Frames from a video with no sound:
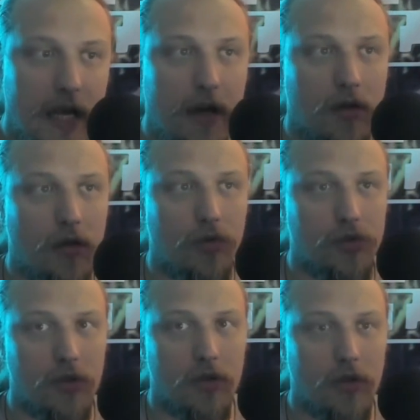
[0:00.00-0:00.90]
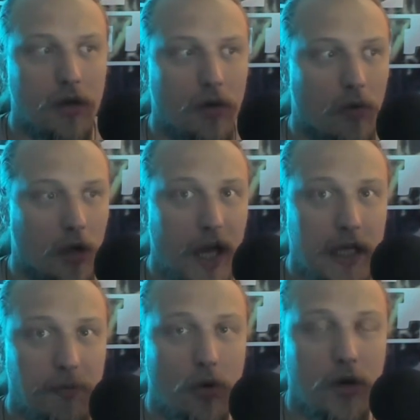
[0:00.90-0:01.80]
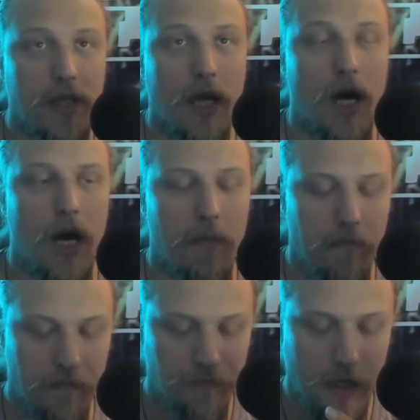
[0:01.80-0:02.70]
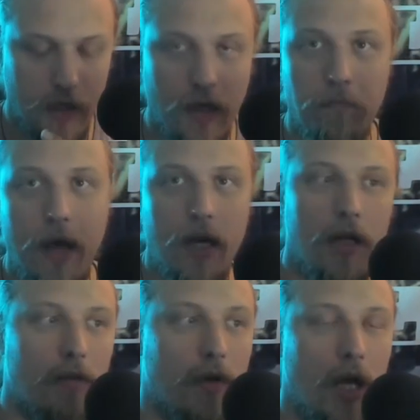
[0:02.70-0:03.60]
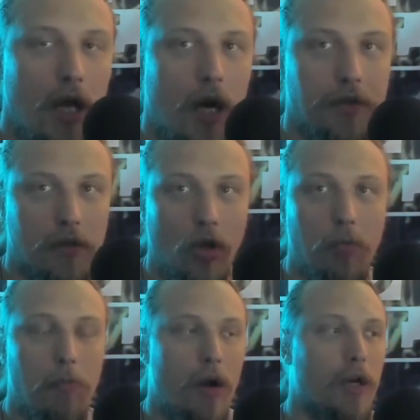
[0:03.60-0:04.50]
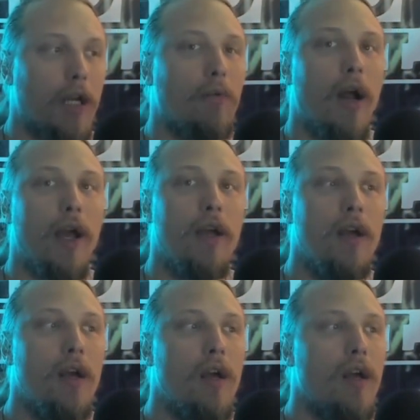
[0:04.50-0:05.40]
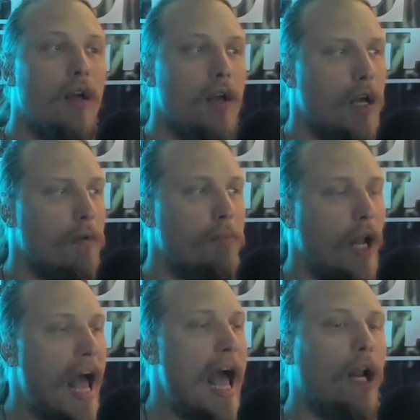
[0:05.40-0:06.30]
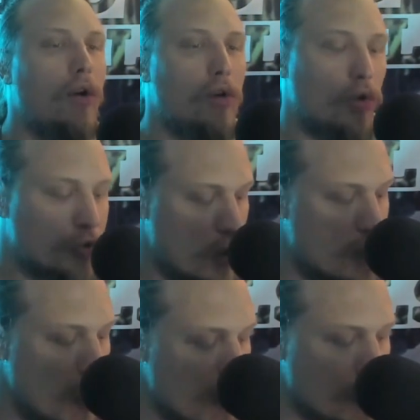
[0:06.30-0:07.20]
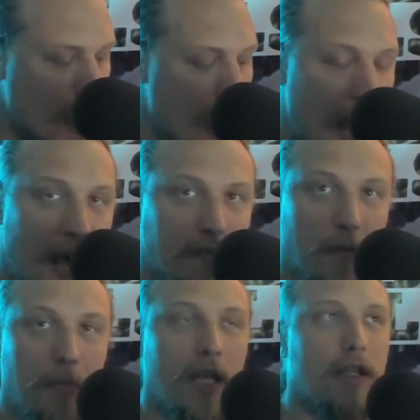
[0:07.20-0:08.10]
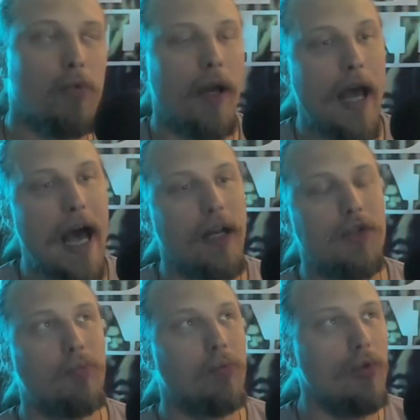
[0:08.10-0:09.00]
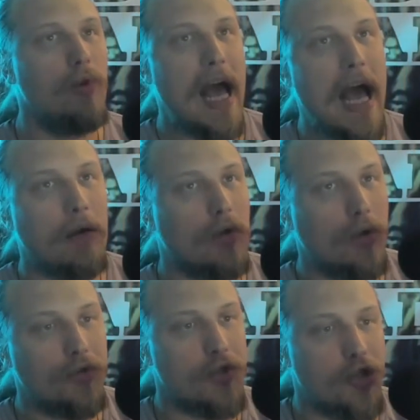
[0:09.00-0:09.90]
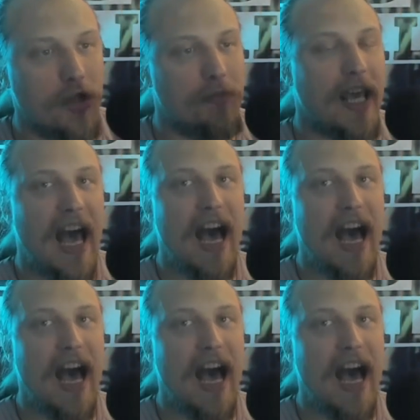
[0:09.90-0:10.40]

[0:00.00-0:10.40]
agricultural exports competitive on the global market, right? But agriculture does not have to be this way. At its root, agriculture should be